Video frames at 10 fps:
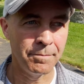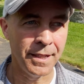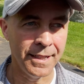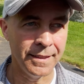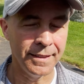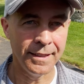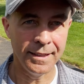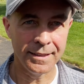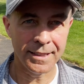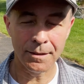paint
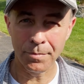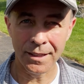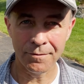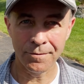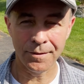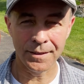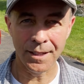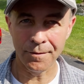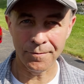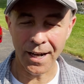and keeping it
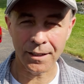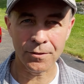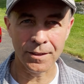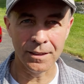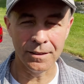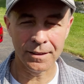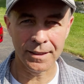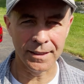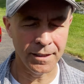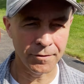that factory look
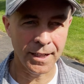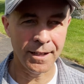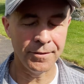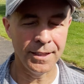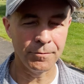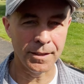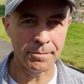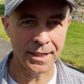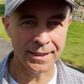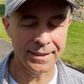and never having it
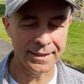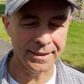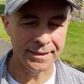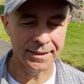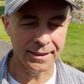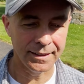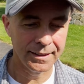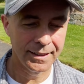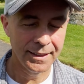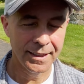repainted, and
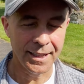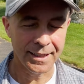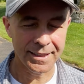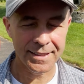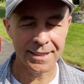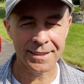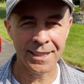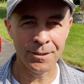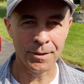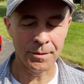I guess that's
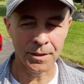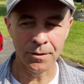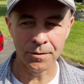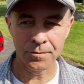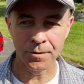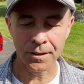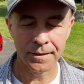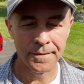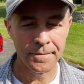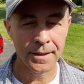kind of what I'm going for.
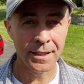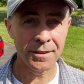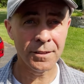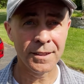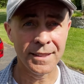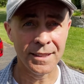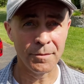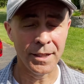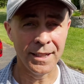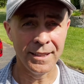The other good thing
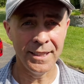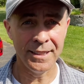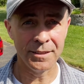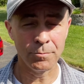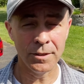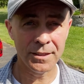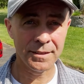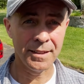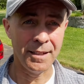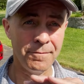about it is once
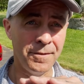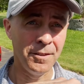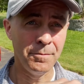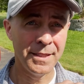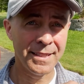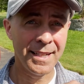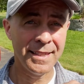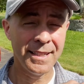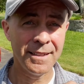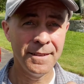that film is on
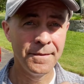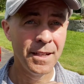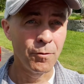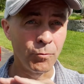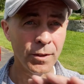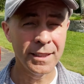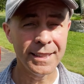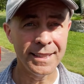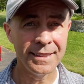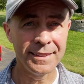there, really
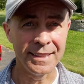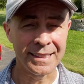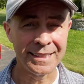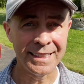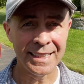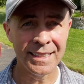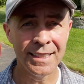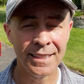easy to clean.